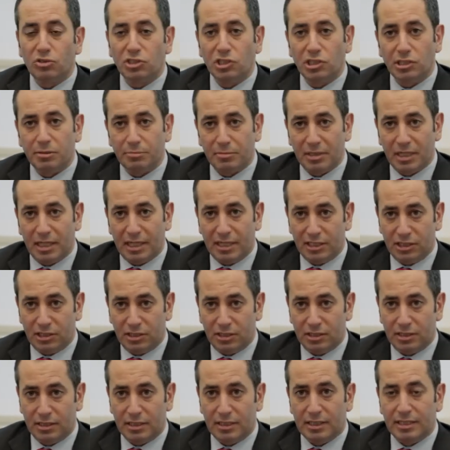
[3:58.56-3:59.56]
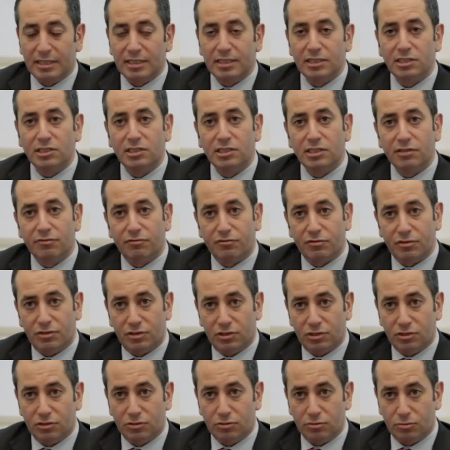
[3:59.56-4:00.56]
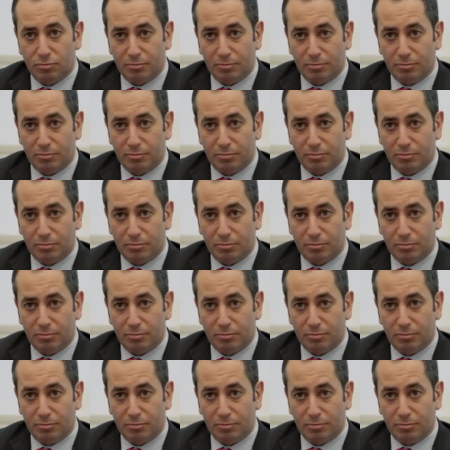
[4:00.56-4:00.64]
stimulation is different to